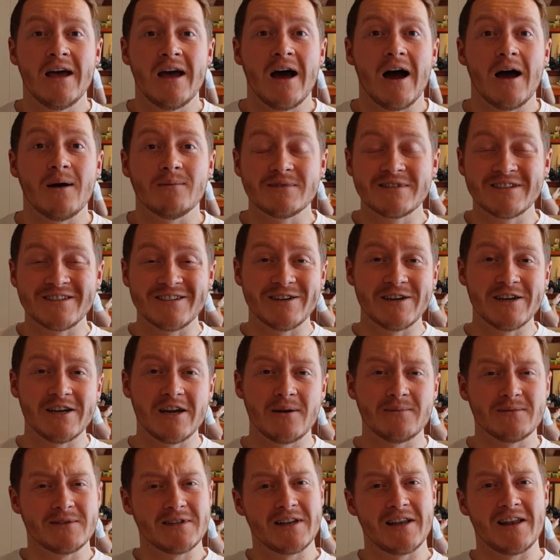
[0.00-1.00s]
I'm still here,
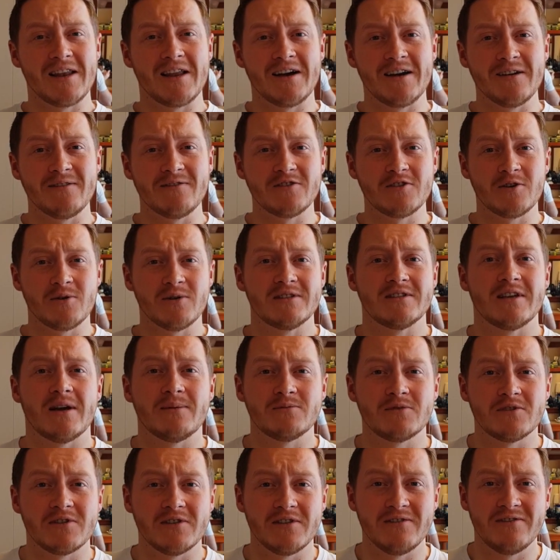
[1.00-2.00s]
I'm still alive, so it's
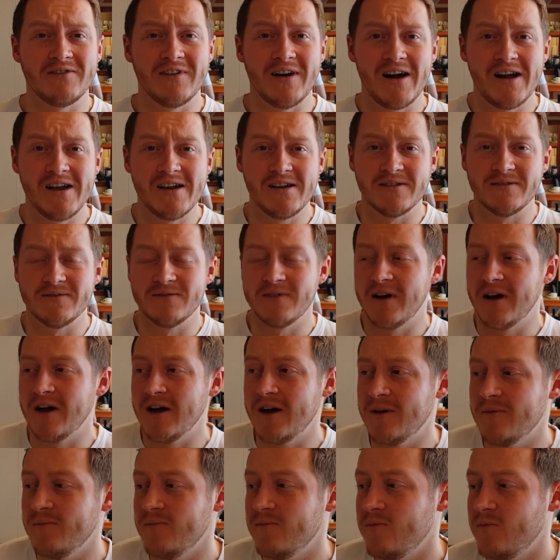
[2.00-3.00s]
absolutely fine.
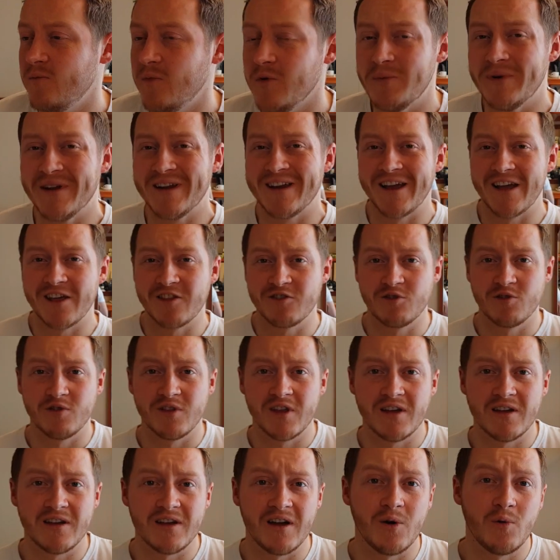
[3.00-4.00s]
We've been getting through
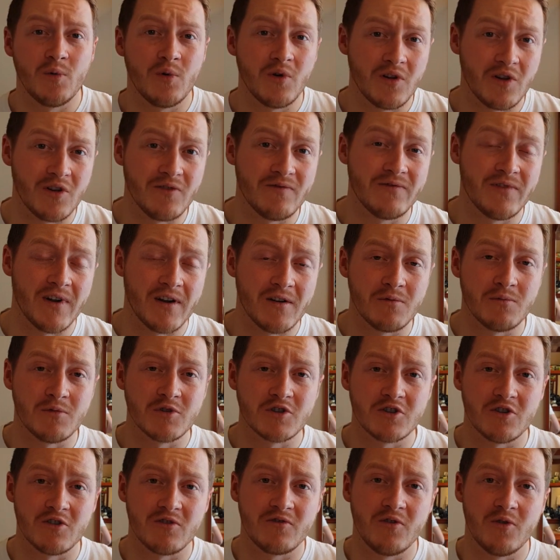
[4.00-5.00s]
that. I will very
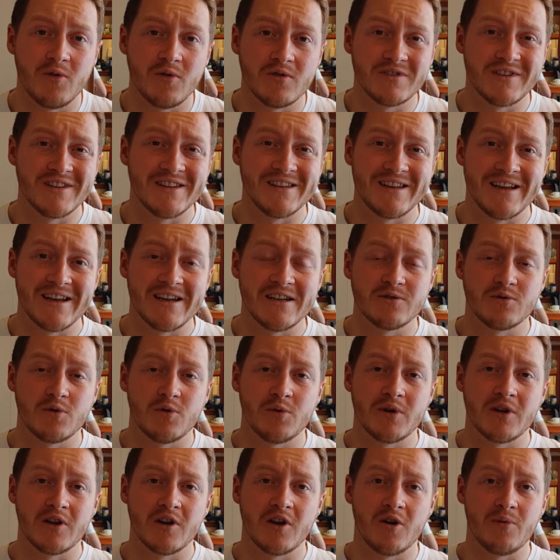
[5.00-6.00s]
much look forward to the days where
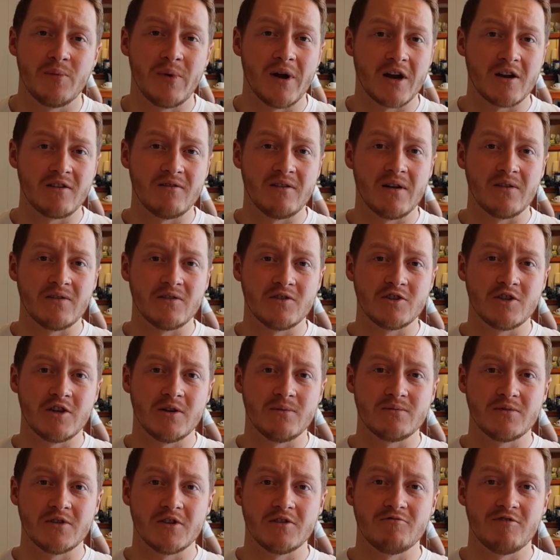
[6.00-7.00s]
we can go back around the
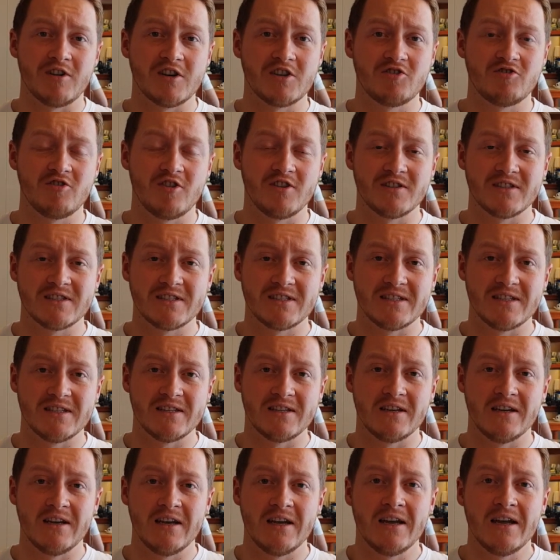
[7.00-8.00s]
ship to the restaurants
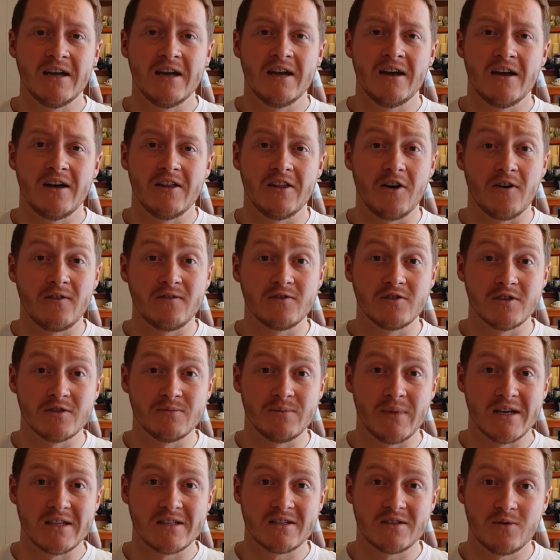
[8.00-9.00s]
and the officers'
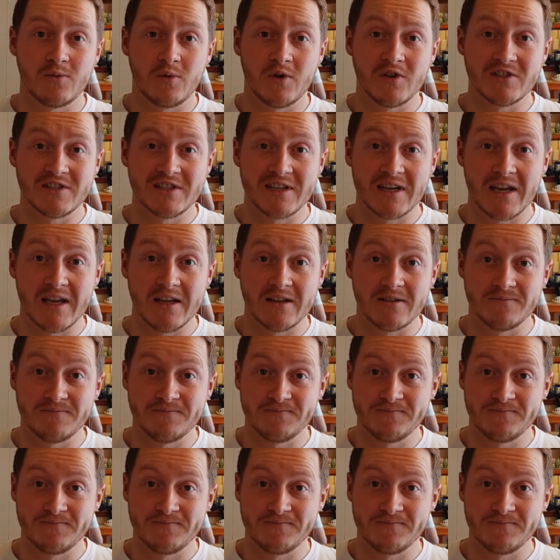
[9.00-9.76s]
mess once again.